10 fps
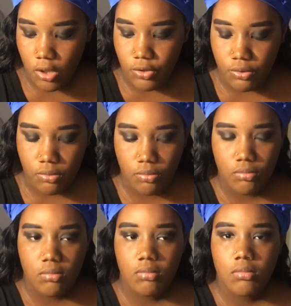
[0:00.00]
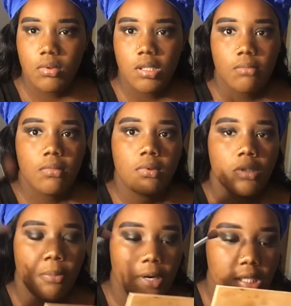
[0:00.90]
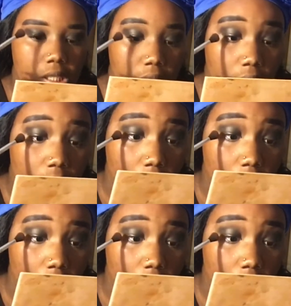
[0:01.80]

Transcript: through some depression.